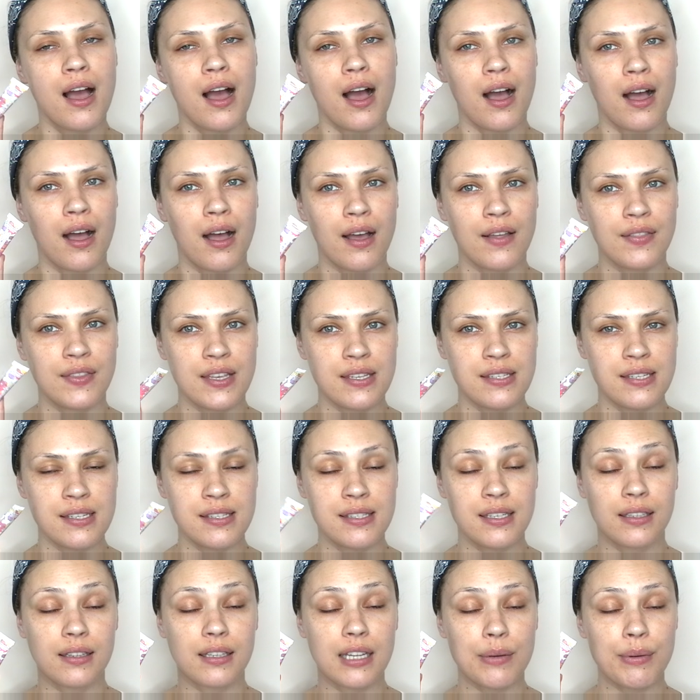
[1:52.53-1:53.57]
Uh, this is
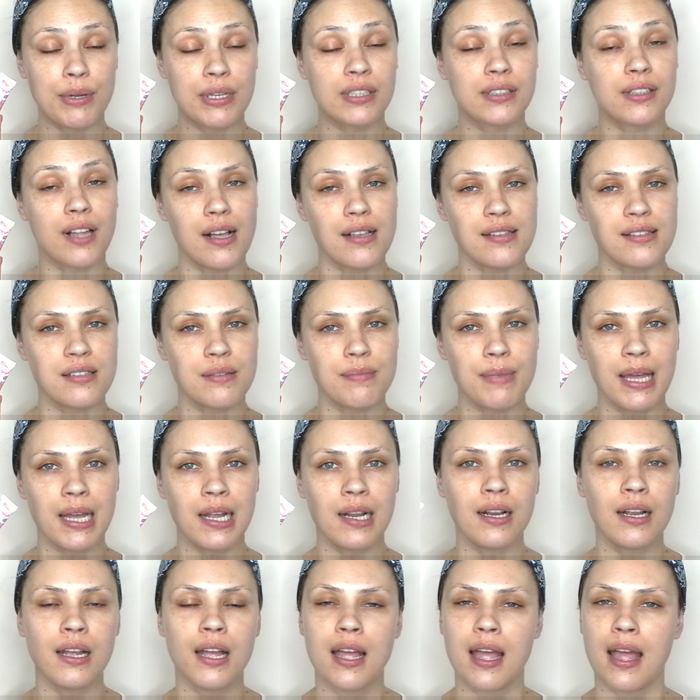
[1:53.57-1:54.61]
the Liquid Glossomator,